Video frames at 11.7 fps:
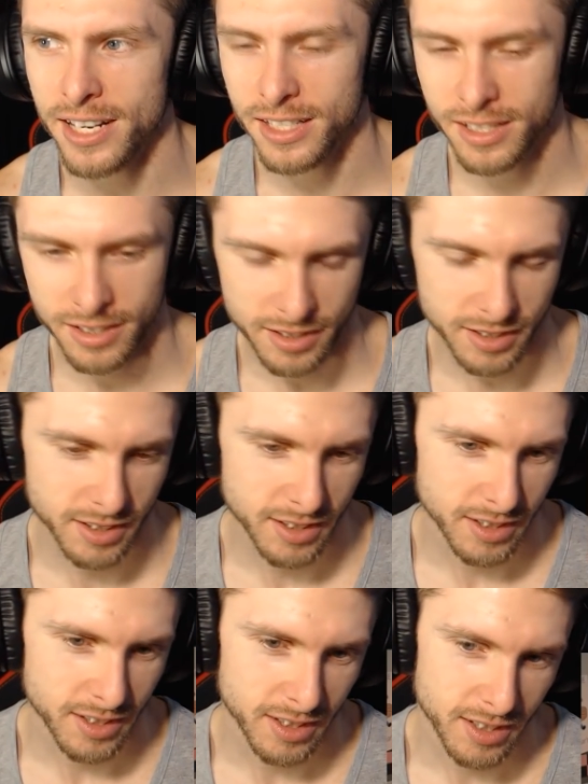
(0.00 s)
Don't worry, I'll
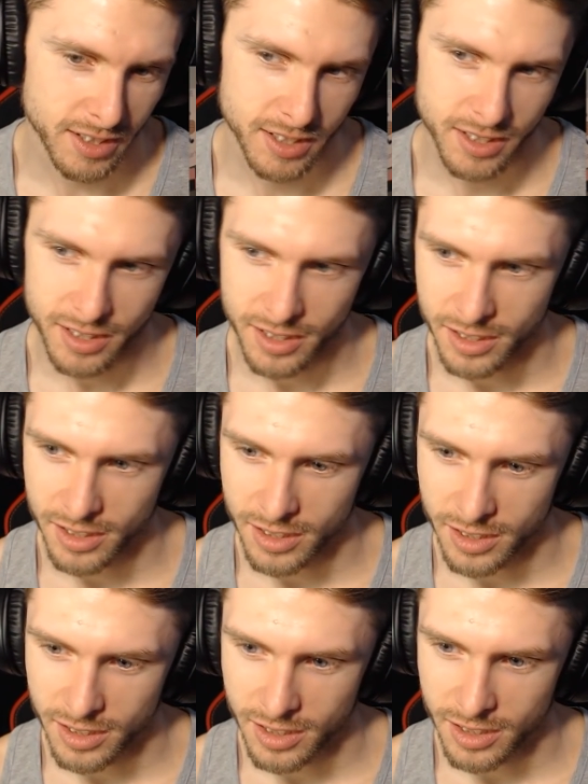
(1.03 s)
help you.
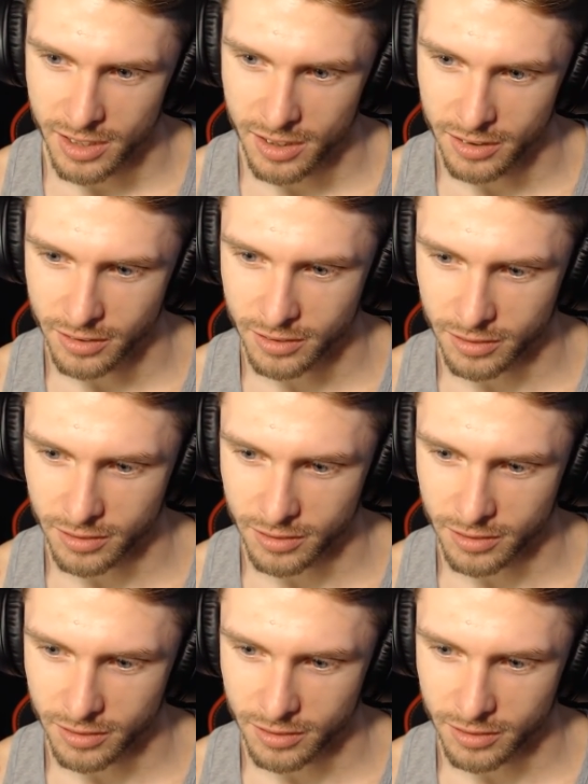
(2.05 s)
Okay.